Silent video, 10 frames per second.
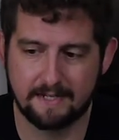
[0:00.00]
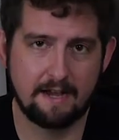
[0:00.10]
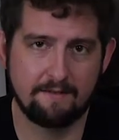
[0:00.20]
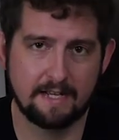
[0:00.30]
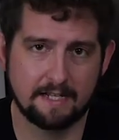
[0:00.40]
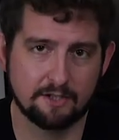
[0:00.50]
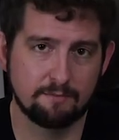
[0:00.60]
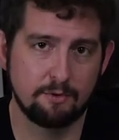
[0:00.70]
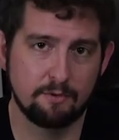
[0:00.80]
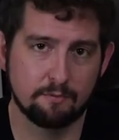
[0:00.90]
Having that
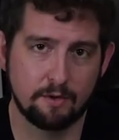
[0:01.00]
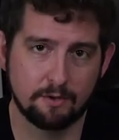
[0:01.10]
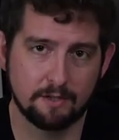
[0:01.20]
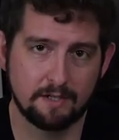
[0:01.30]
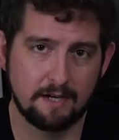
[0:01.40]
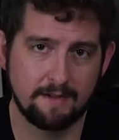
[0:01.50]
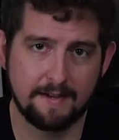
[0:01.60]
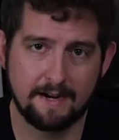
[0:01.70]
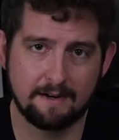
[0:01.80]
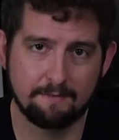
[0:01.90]
smooth roller on
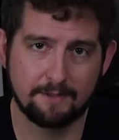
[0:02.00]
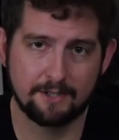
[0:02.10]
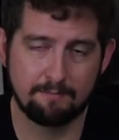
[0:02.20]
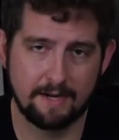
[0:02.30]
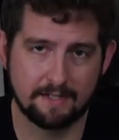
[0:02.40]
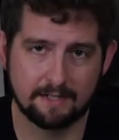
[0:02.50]
there just makes